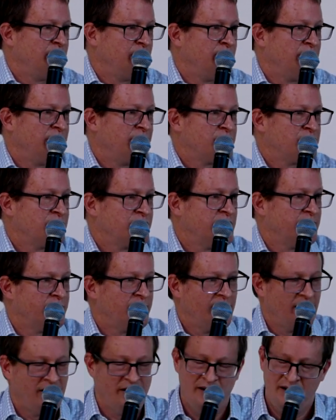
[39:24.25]
You know, when I'm talking
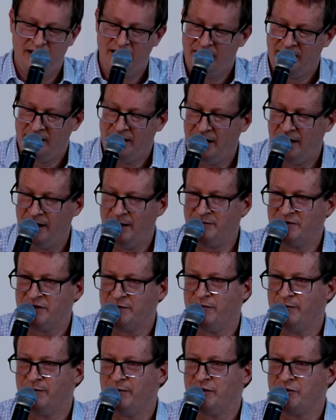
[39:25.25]
about um, some
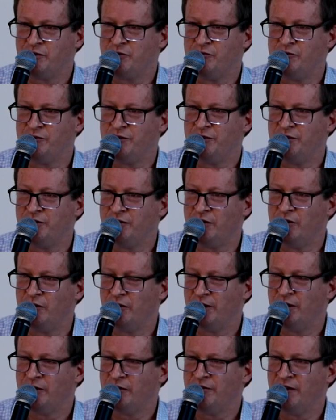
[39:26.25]
of my children, you could
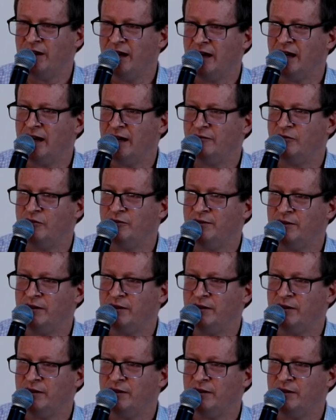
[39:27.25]
look at it on that level.